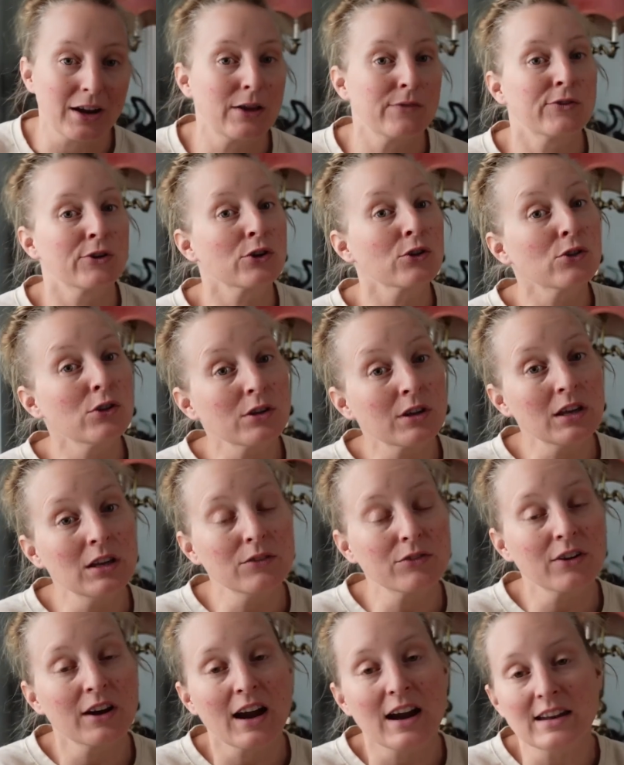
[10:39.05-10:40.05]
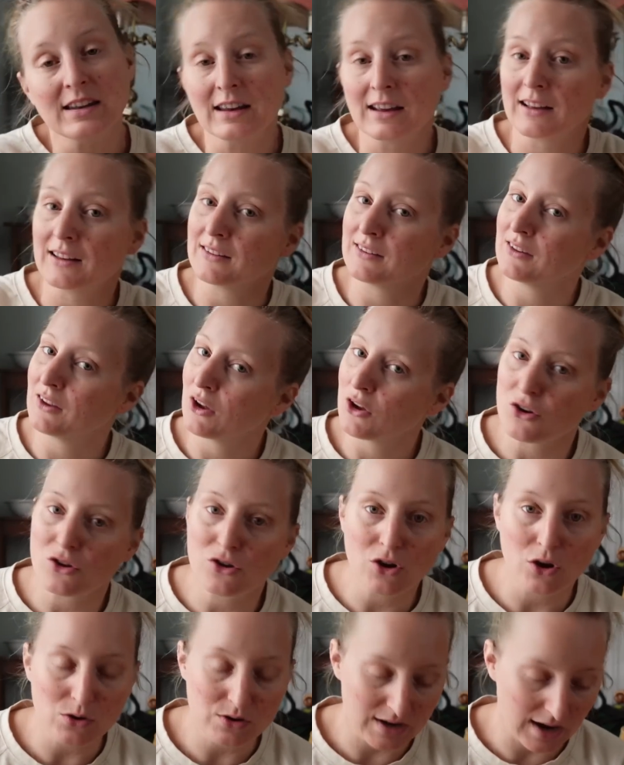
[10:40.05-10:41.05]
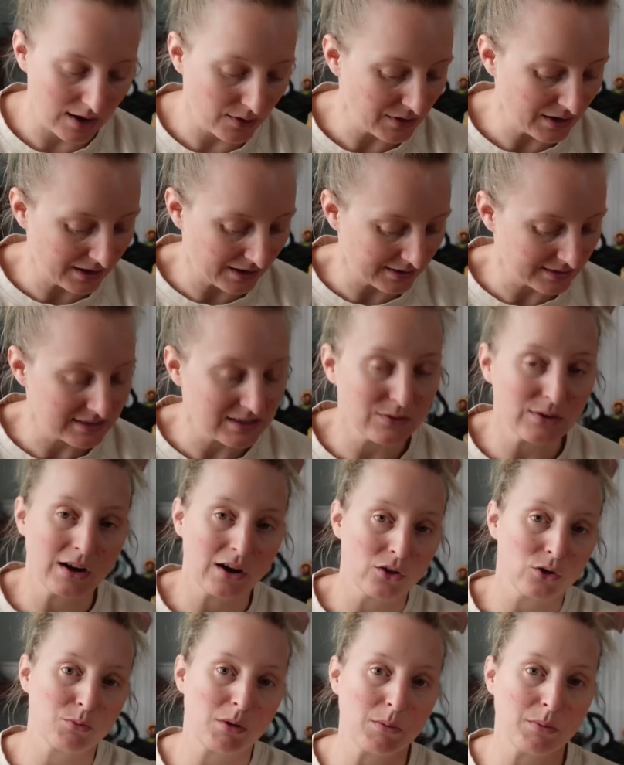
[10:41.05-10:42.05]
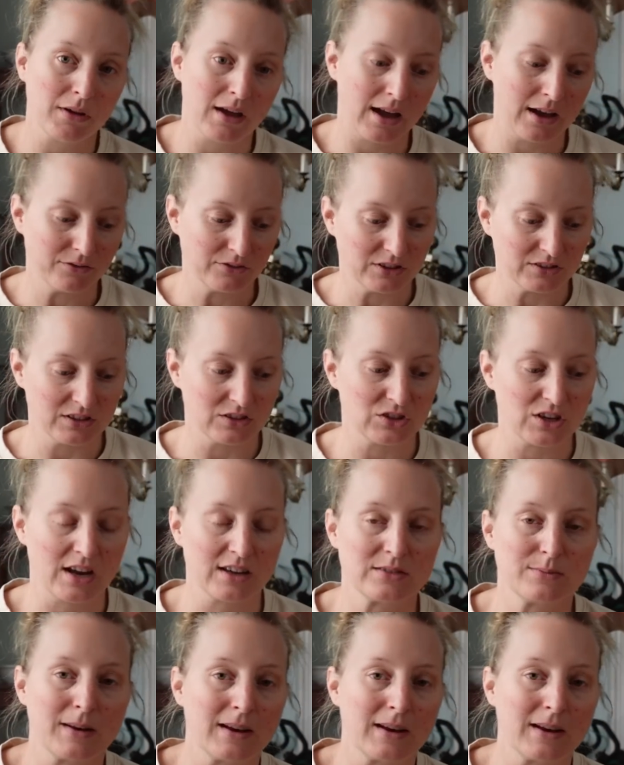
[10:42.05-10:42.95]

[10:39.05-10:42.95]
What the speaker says: If you're looking for ideas, go down there and see what other people have to suggest,